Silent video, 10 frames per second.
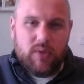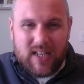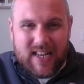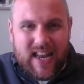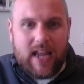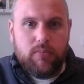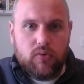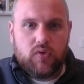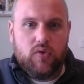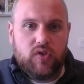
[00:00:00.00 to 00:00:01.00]
which
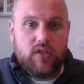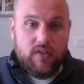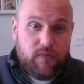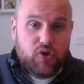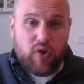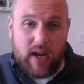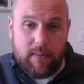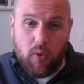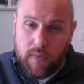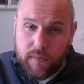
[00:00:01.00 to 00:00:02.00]
enables us to
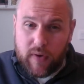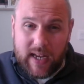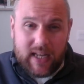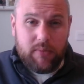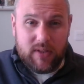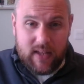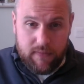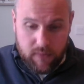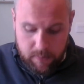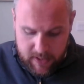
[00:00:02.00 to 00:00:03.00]
trade more freely with
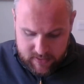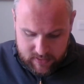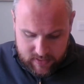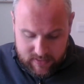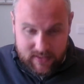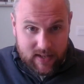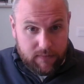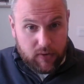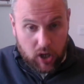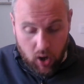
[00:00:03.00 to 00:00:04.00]
different businesses and
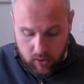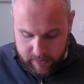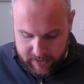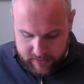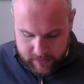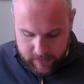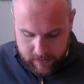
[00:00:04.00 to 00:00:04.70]
different economies.